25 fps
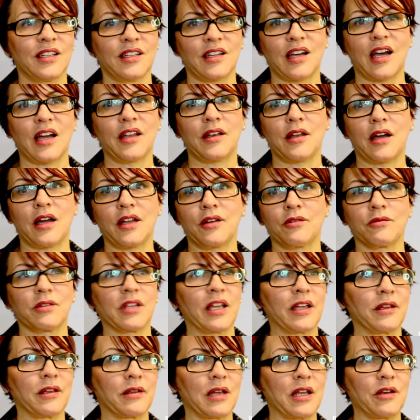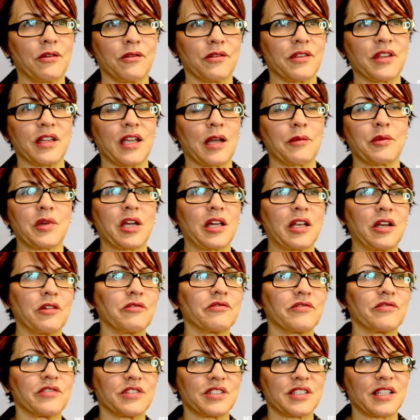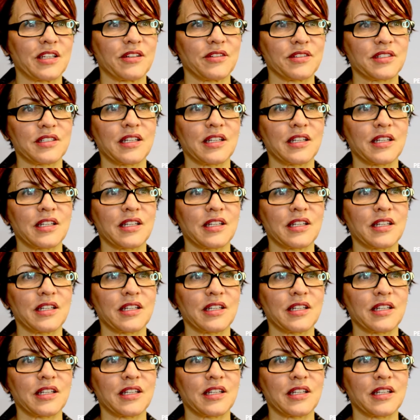I, I don't like, I don't think I'm cut out for sales.